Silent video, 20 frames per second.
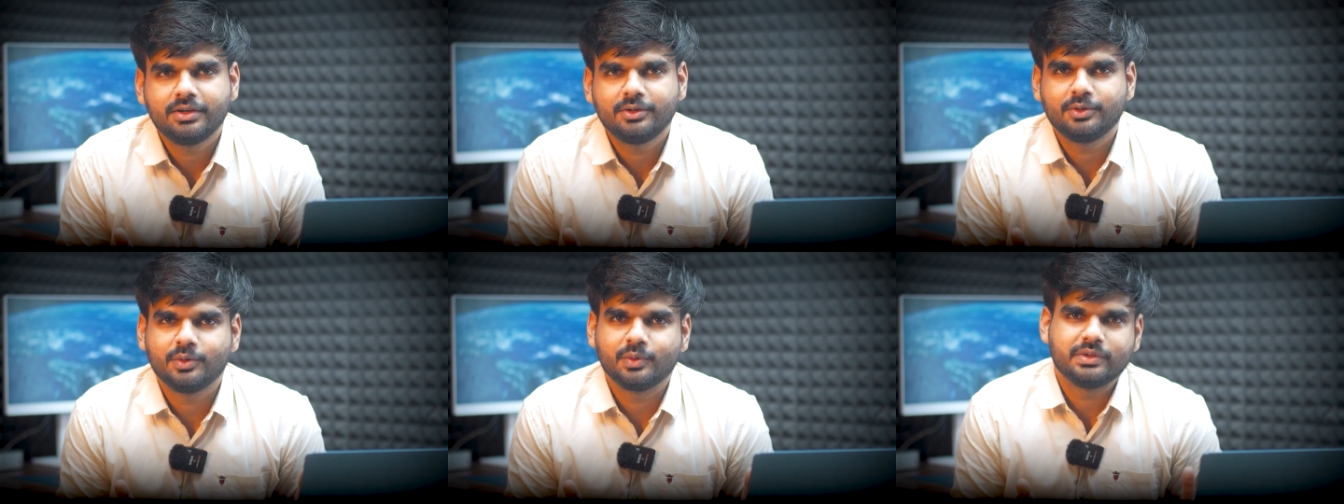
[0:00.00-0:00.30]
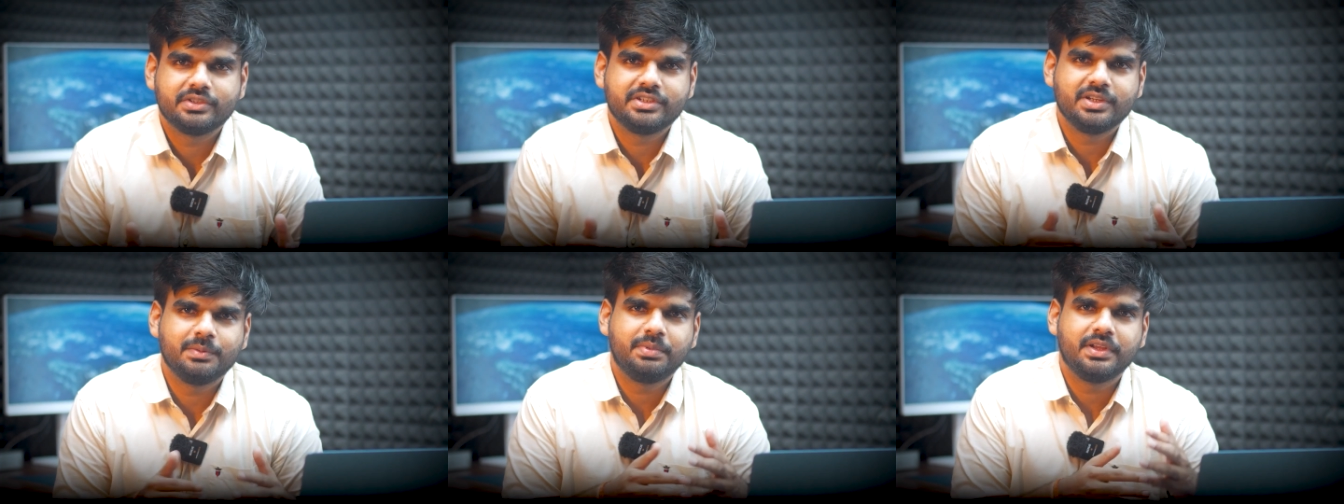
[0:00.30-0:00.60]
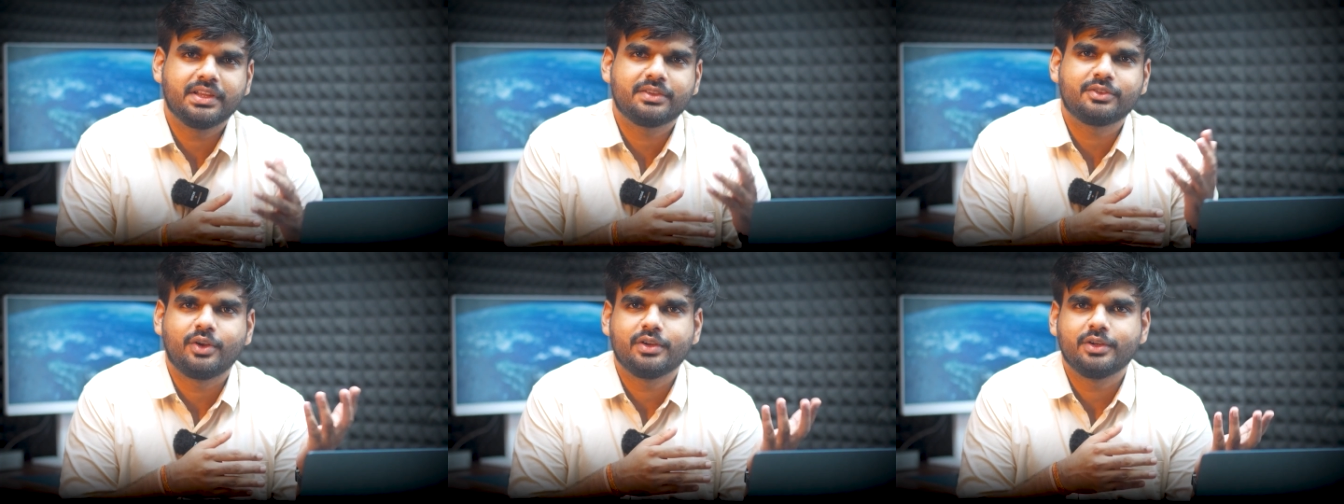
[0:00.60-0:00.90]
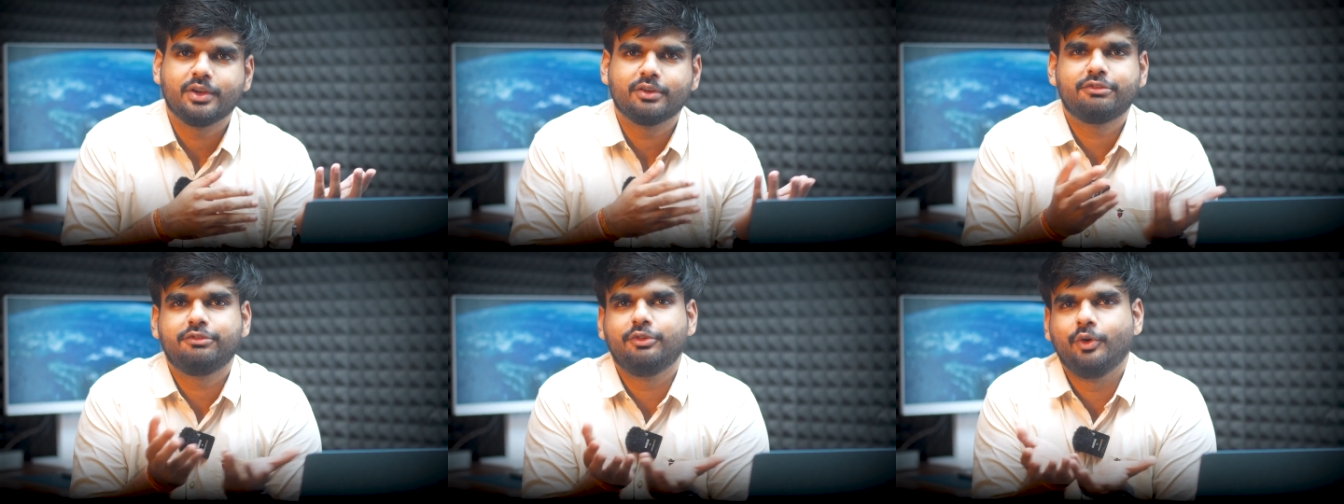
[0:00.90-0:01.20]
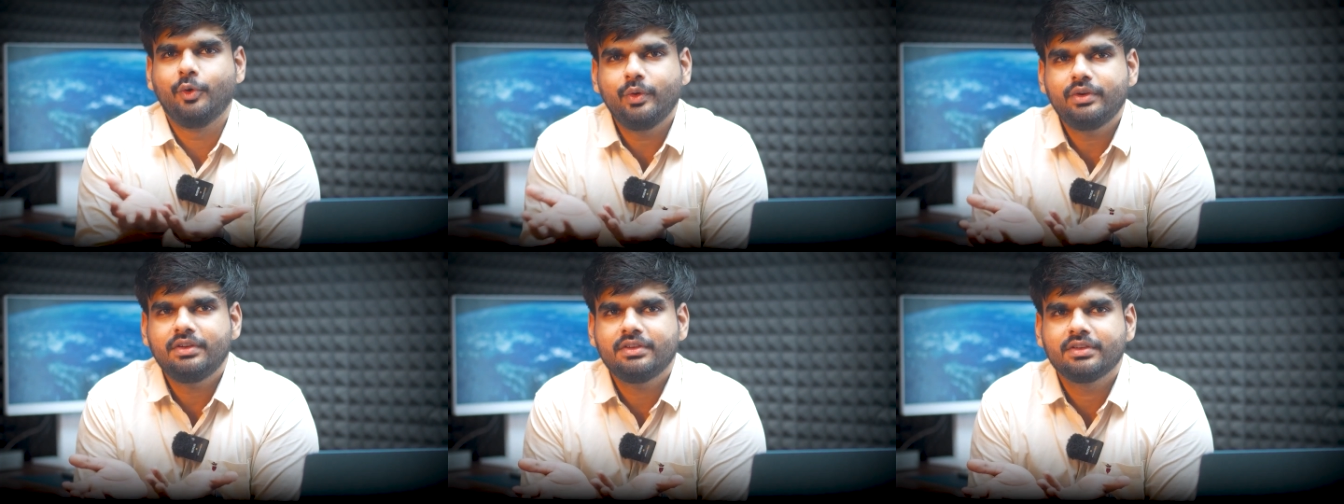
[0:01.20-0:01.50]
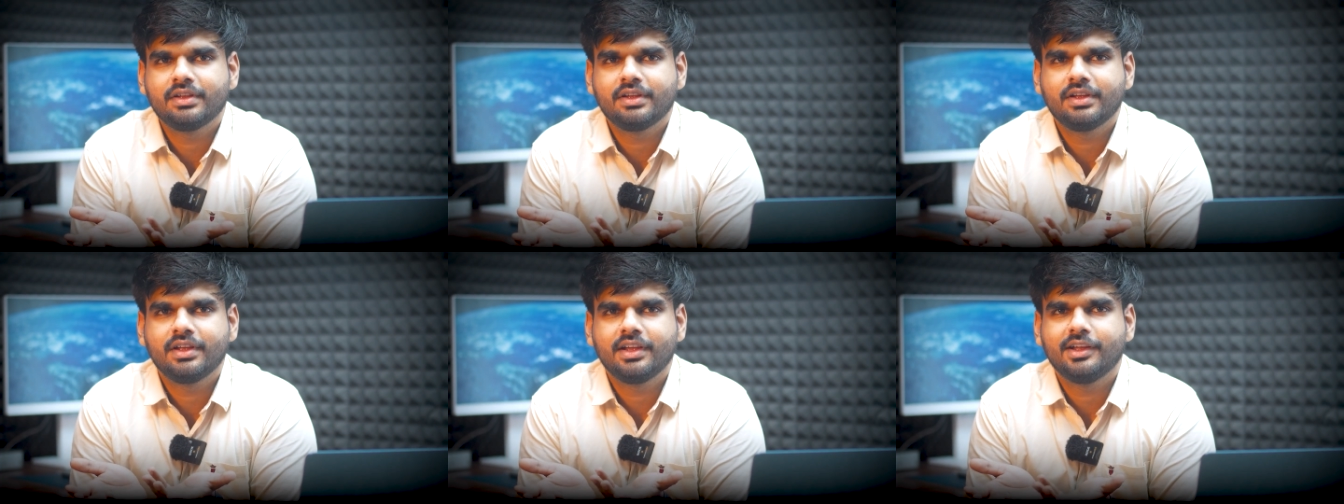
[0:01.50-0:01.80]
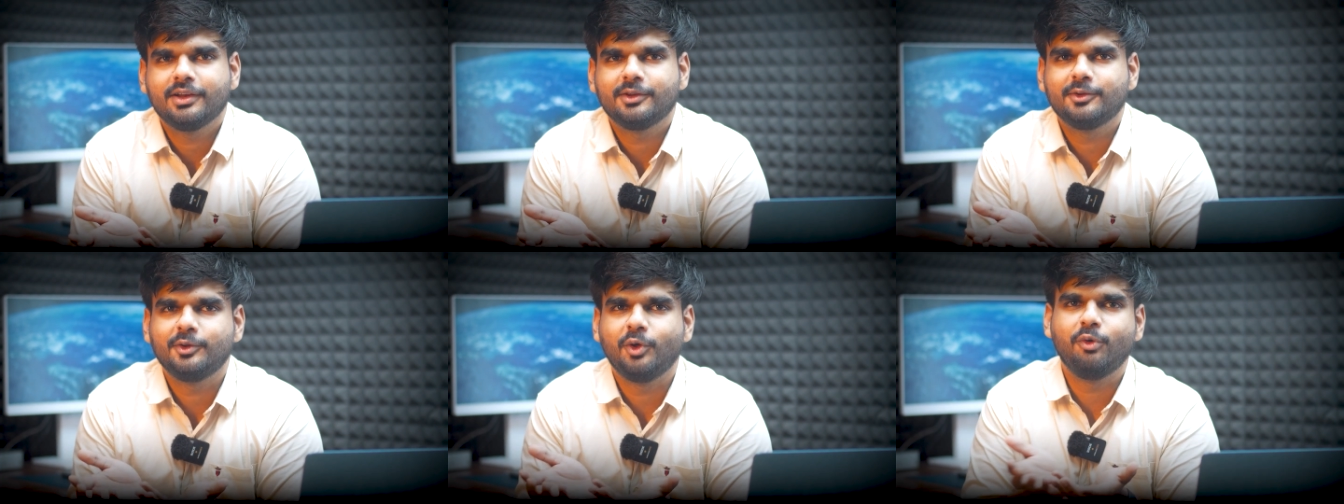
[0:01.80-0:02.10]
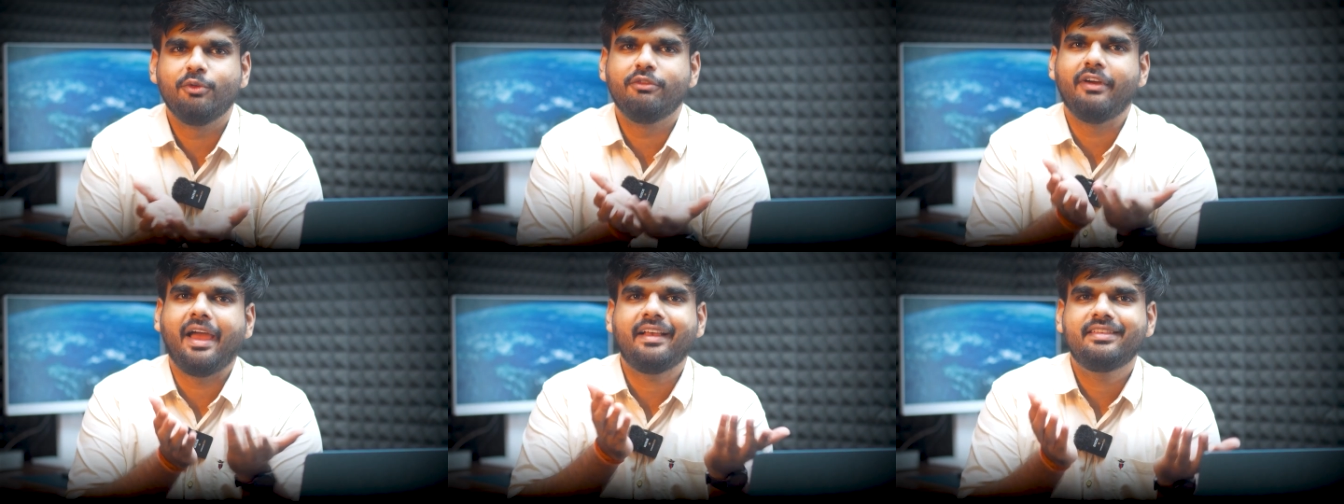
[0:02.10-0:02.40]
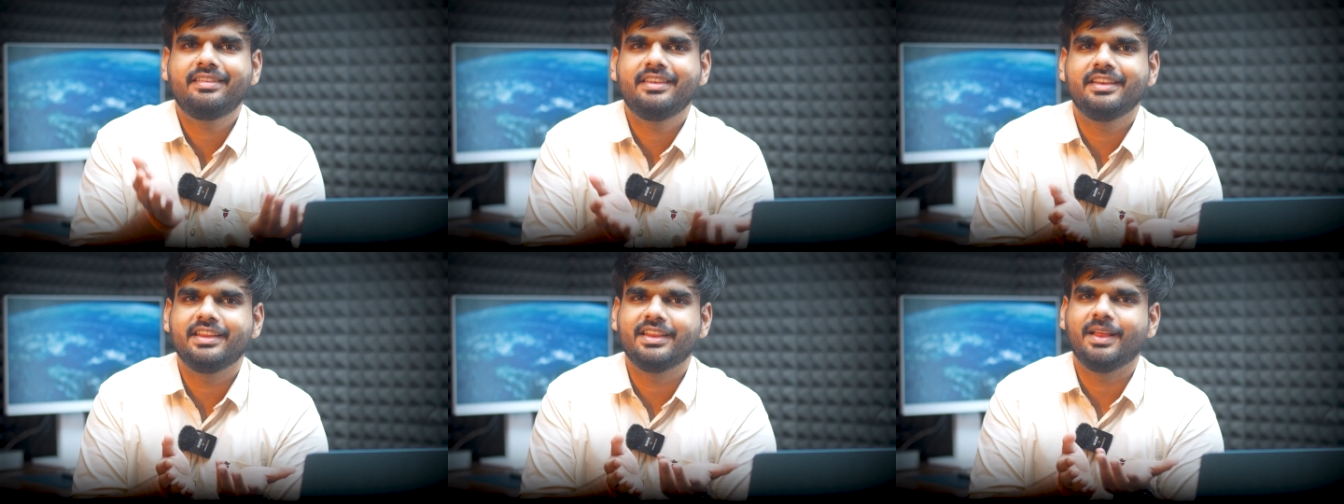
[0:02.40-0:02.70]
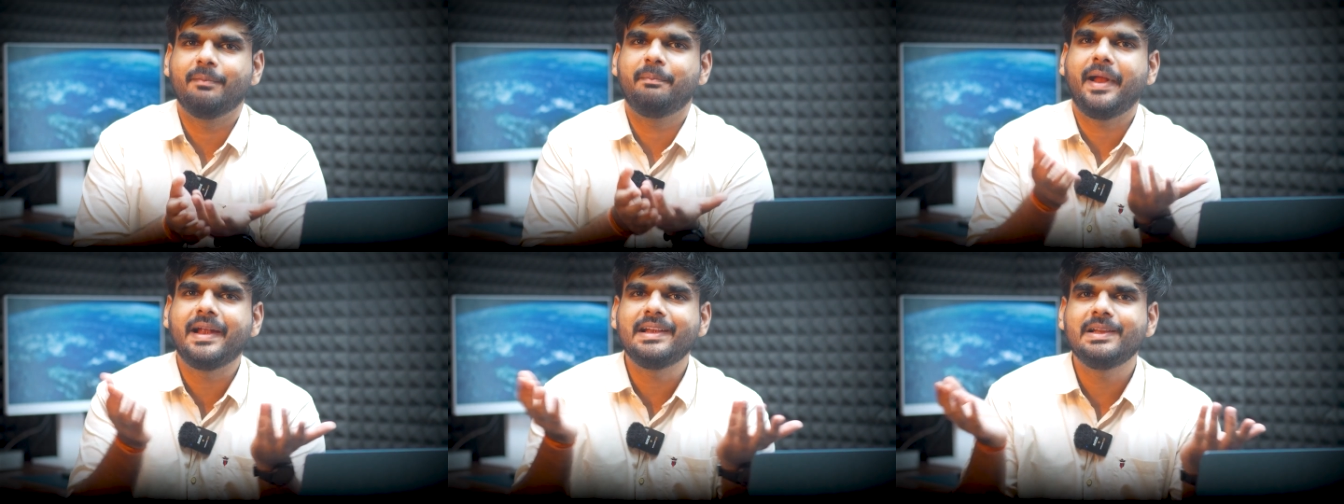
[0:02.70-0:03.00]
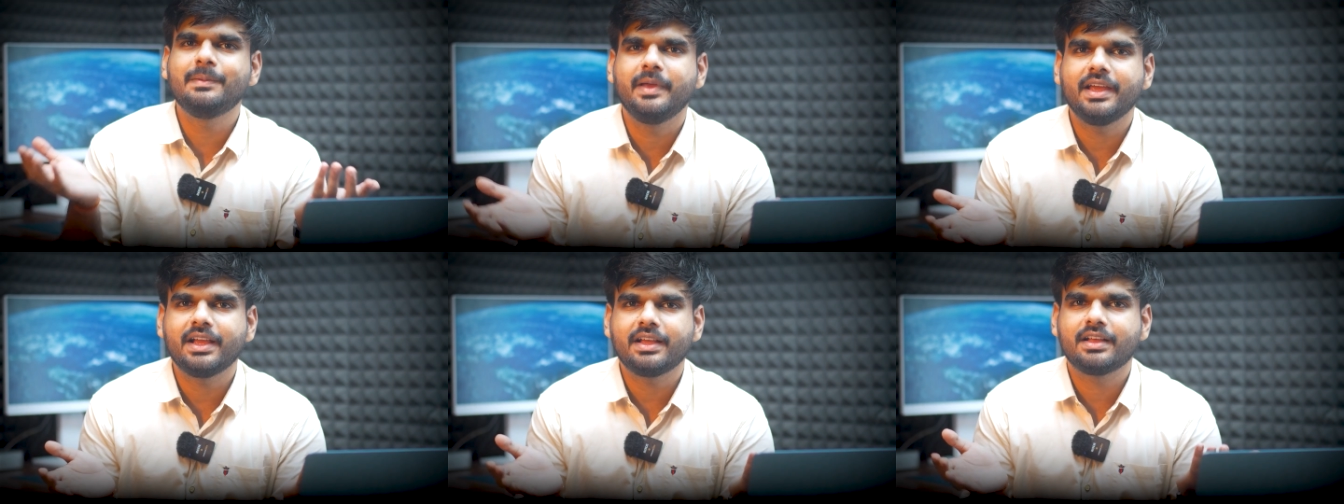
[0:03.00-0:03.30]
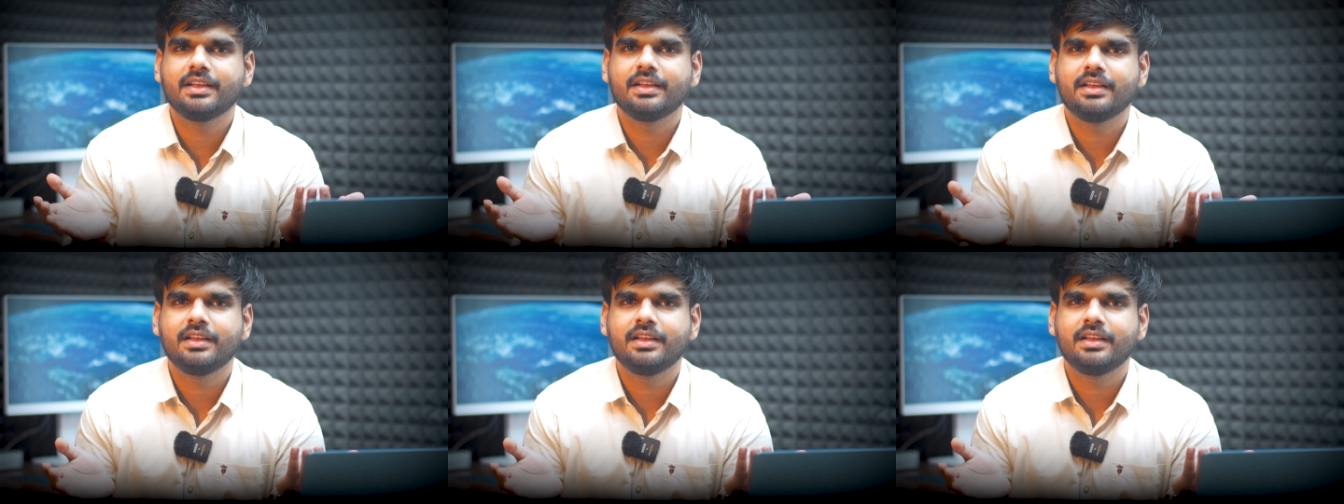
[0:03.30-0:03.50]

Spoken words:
no GPS on your phone, no vaccine in a pandemic,